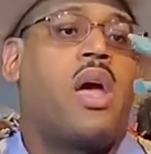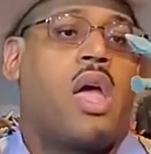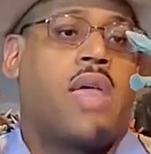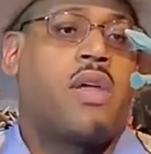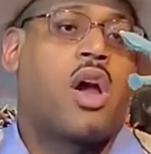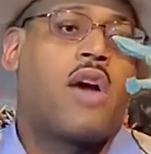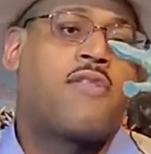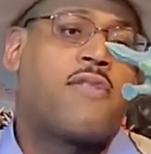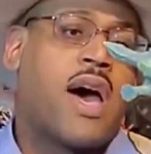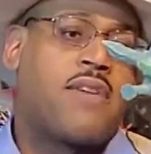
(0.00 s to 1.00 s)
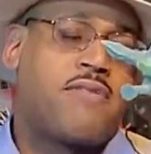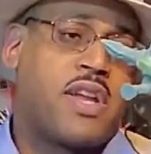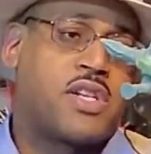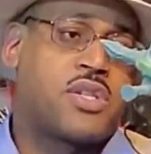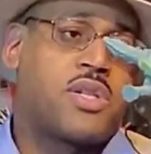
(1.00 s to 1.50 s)
And there are five
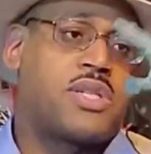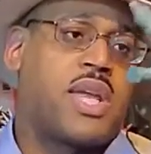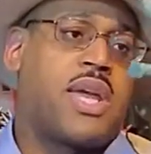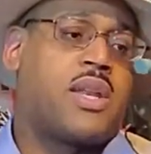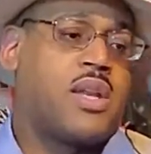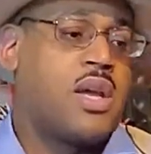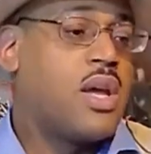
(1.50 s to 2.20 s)
fingers on this hand.